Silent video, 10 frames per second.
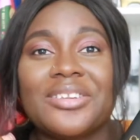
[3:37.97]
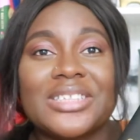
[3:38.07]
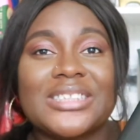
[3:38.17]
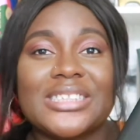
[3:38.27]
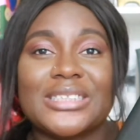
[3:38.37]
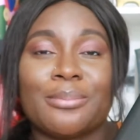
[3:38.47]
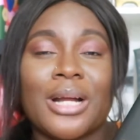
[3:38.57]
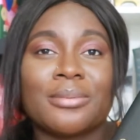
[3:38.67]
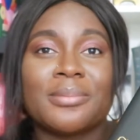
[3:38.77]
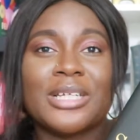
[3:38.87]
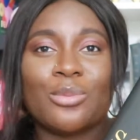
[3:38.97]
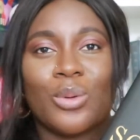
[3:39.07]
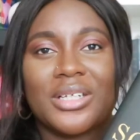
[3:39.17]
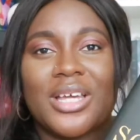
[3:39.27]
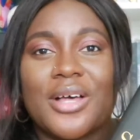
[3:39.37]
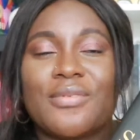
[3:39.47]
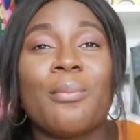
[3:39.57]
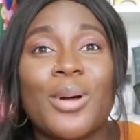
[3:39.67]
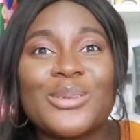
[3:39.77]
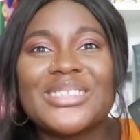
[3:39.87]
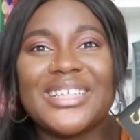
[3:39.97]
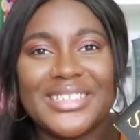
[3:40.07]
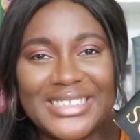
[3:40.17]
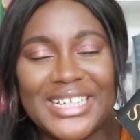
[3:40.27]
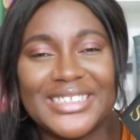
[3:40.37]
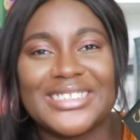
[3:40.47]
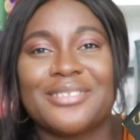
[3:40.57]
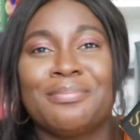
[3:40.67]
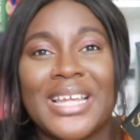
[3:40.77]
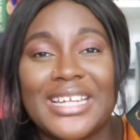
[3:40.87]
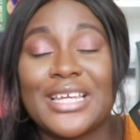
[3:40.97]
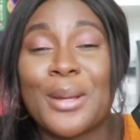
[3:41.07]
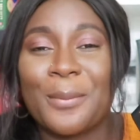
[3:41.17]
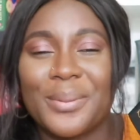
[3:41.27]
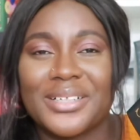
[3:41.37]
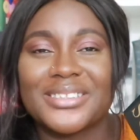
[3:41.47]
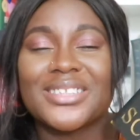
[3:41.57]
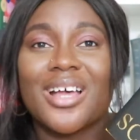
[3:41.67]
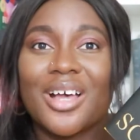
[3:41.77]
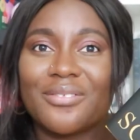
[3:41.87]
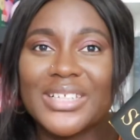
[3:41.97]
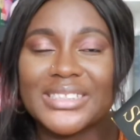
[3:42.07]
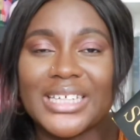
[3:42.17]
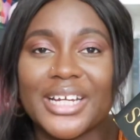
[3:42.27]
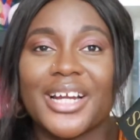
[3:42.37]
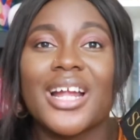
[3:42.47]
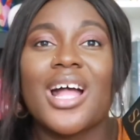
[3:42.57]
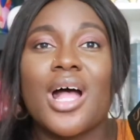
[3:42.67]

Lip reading: This is probably one of the most anticipated books of this year.